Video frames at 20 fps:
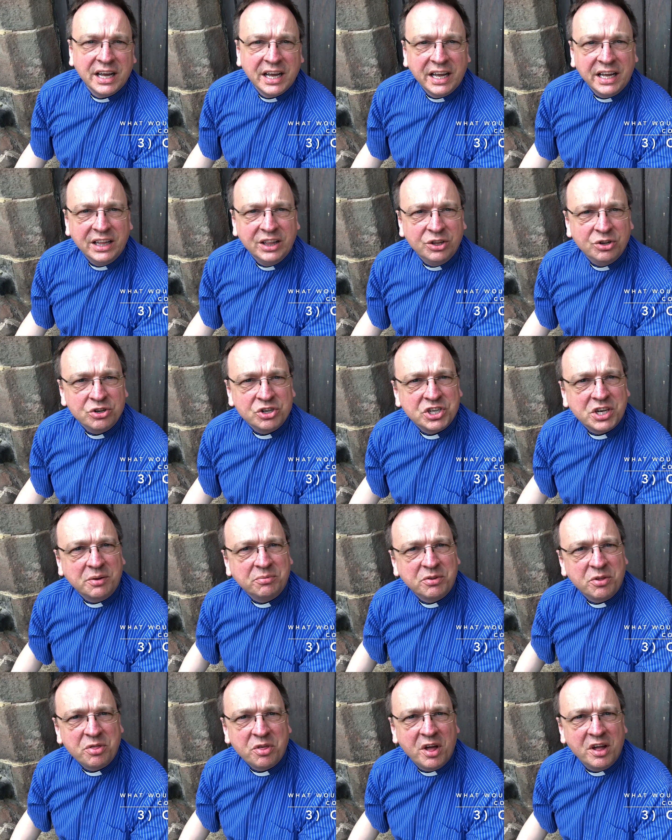In Luke
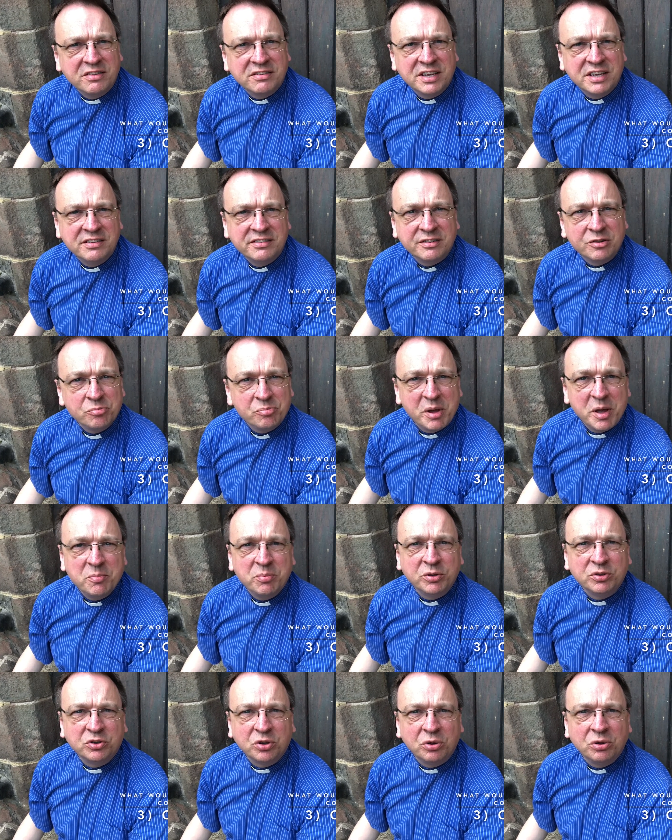chapter 13, some
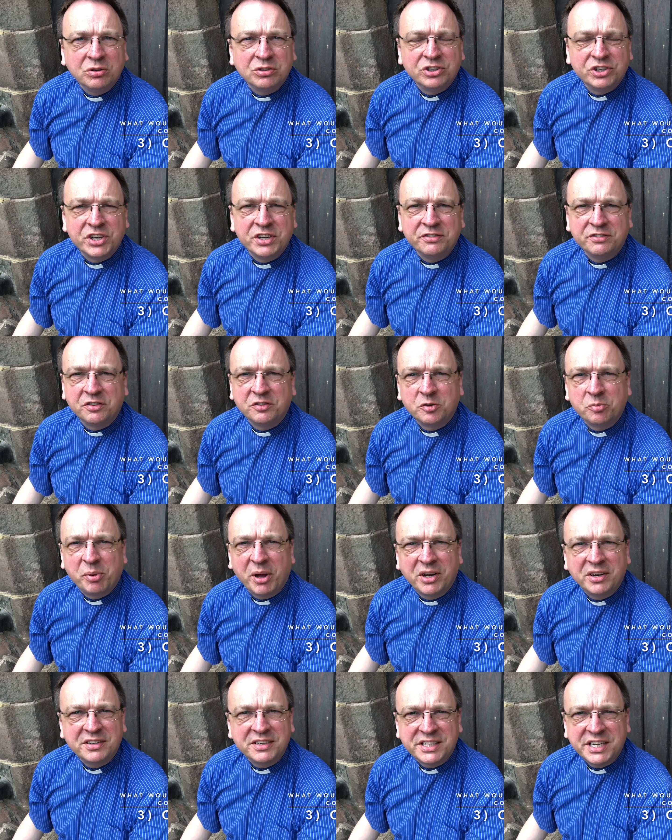people told Jesus
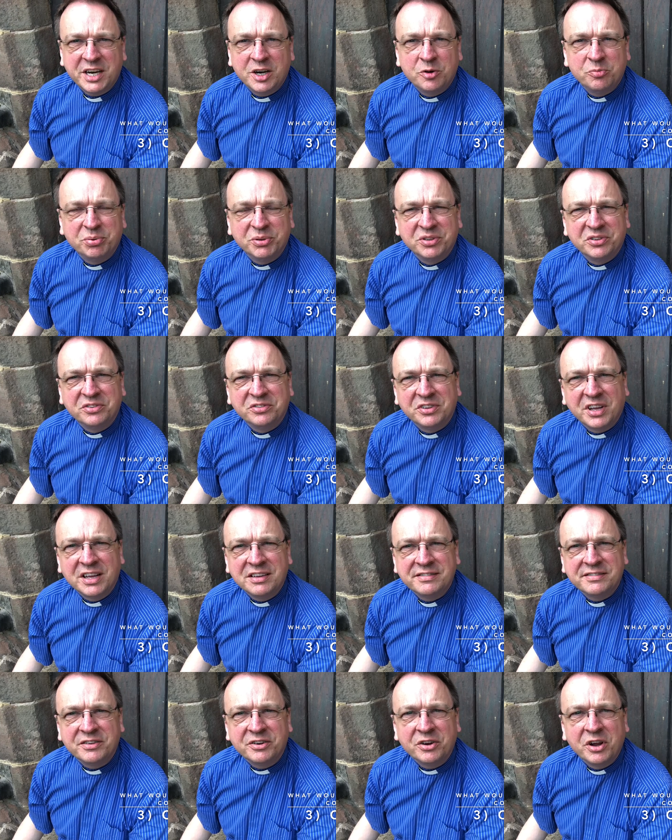about a terrible
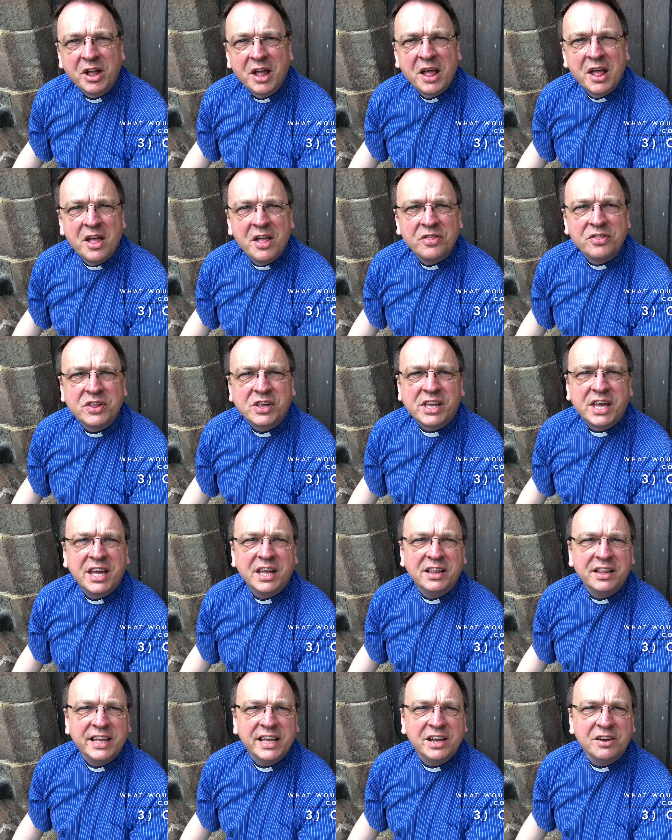disaster, the
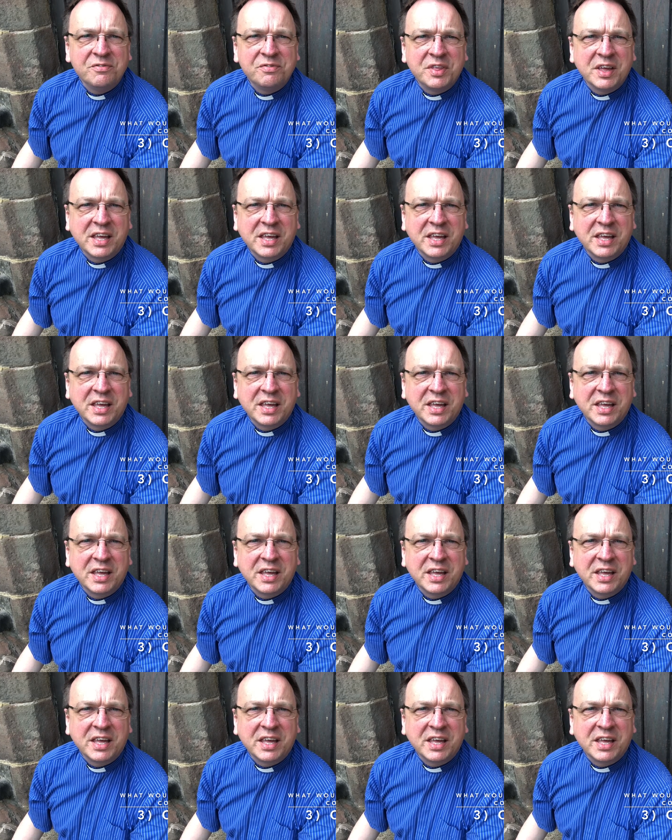killing of the